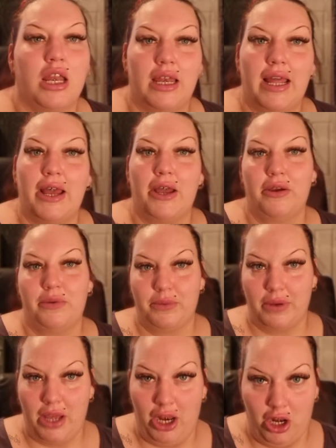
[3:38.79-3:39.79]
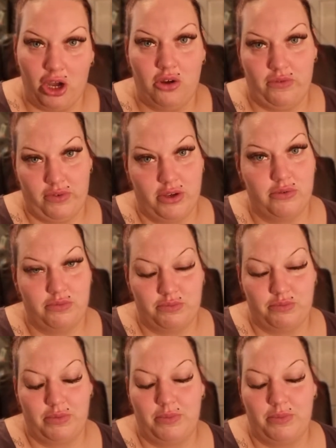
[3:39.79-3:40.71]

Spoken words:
Now, a lot of you